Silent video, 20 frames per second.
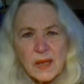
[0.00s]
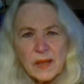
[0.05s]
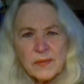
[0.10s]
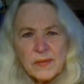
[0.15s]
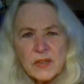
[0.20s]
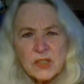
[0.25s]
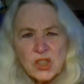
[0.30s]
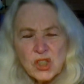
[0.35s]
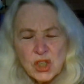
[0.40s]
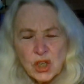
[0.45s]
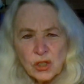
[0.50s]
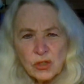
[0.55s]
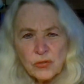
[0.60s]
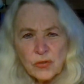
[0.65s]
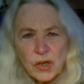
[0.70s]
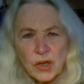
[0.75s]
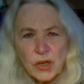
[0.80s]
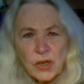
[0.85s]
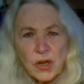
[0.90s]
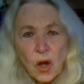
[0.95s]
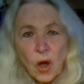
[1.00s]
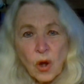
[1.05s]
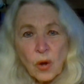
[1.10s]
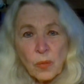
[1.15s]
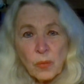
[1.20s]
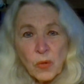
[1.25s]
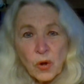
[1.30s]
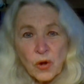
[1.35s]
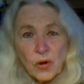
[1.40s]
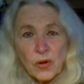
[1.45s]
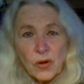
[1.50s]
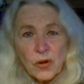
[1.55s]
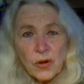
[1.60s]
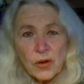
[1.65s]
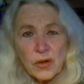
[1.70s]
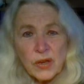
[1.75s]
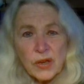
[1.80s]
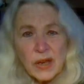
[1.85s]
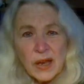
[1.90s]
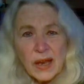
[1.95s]
the children are
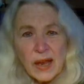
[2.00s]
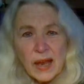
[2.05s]
murdered,